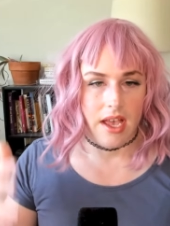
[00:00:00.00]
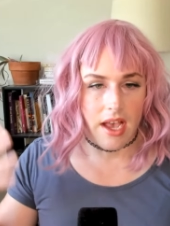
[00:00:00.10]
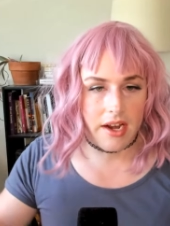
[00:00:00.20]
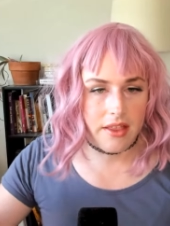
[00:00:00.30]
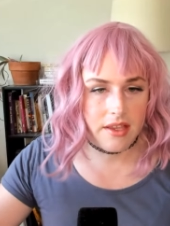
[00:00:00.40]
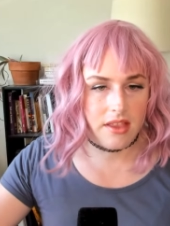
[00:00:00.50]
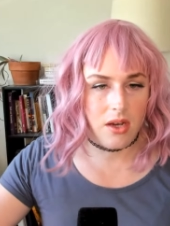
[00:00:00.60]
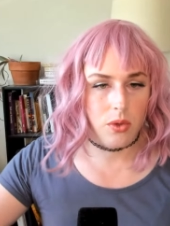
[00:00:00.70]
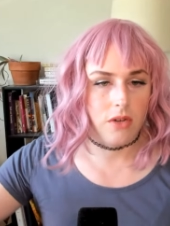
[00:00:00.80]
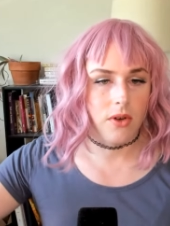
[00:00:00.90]
And I think
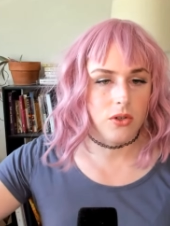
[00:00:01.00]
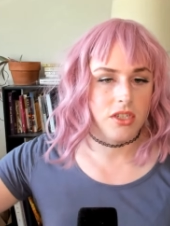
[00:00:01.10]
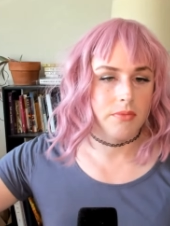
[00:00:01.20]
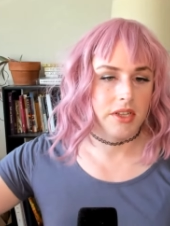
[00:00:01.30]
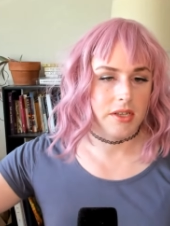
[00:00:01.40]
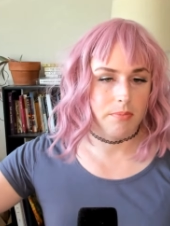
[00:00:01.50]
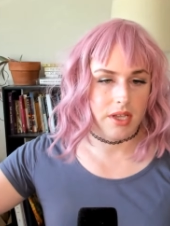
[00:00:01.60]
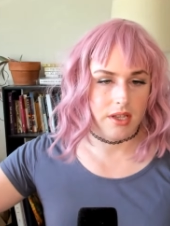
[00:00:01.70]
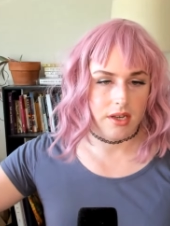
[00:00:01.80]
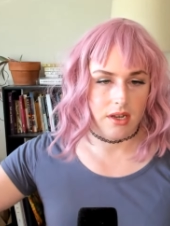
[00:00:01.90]
that would have ultimately
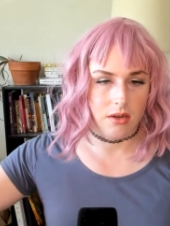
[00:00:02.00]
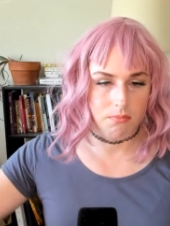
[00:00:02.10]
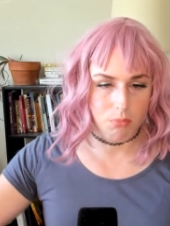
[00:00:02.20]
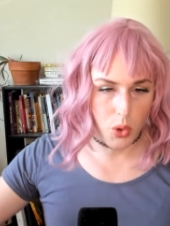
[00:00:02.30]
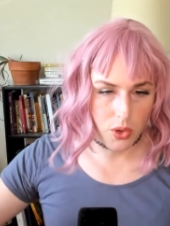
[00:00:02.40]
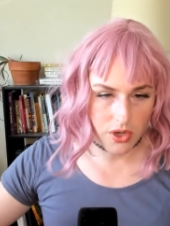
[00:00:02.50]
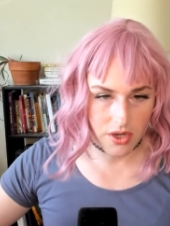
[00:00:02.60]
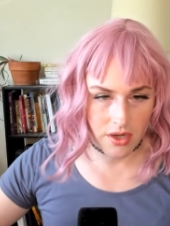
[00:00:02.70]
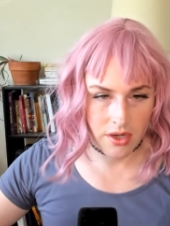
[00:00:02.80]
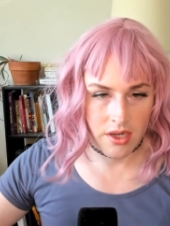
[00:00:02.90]
been more